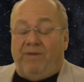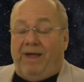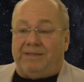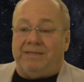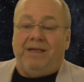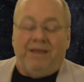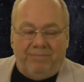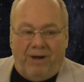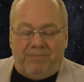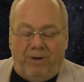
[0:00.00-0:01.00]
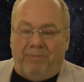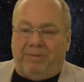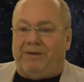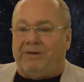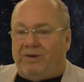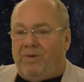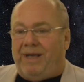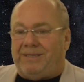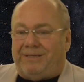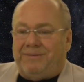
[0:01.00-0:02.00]
fact, by popular
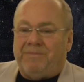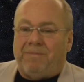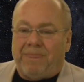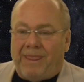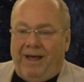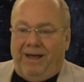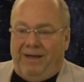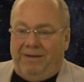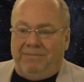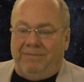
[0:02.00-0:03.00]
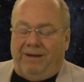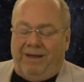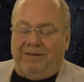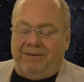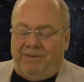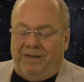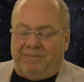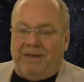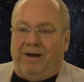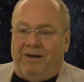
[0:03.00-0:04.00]
request, I had
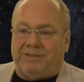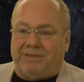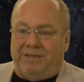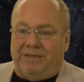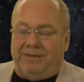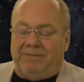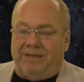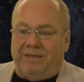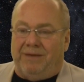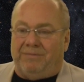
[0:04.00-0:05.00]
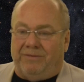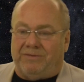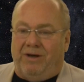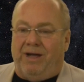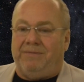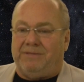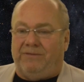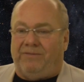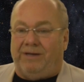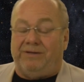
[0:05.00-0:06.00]
been asked a number of times
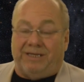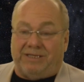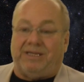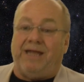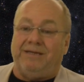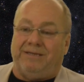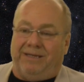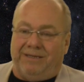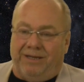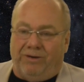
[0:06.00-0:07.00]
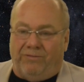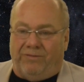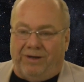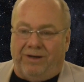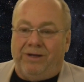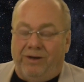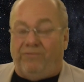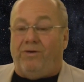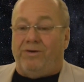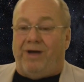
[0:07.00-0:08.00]
if I could extend it and offer a
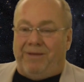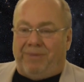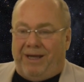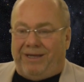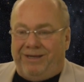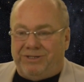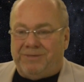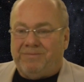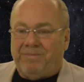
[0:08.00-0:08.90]
4-night package,